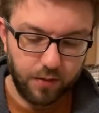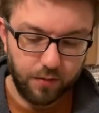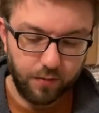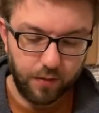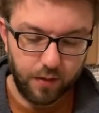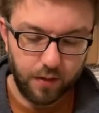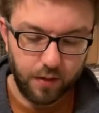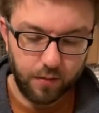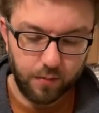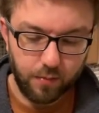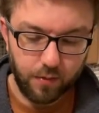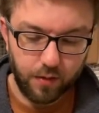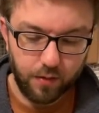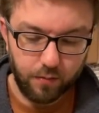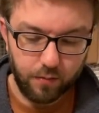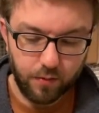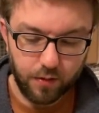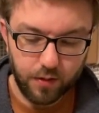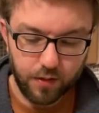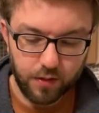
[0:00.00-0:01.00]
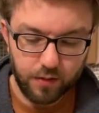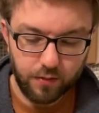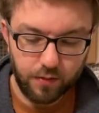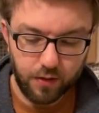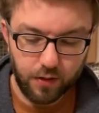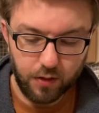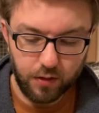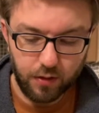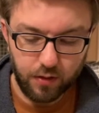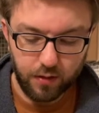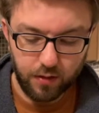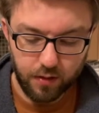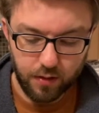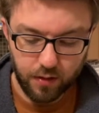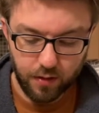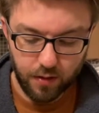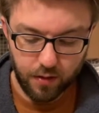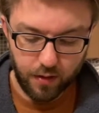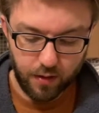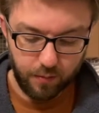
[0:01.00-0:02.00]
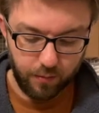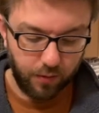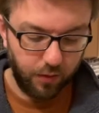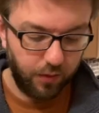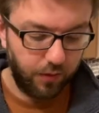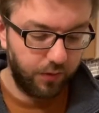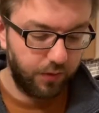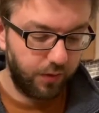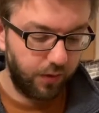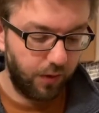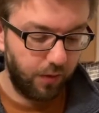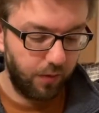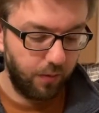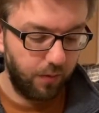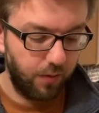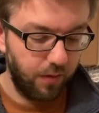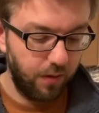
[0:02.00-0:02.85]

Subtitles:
available and works for you. I'm also